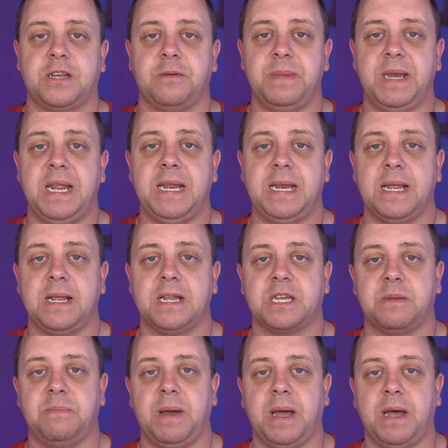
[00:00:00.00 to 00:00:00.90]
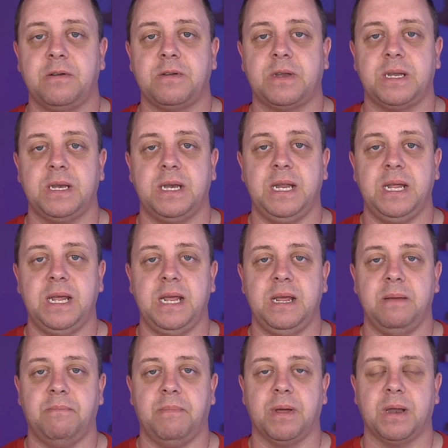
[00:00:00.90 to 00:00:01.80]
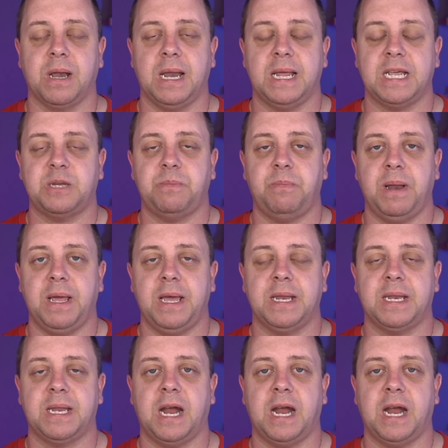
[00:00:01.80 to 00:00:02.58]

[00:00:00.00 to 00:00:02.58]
details about the Model S Plaid.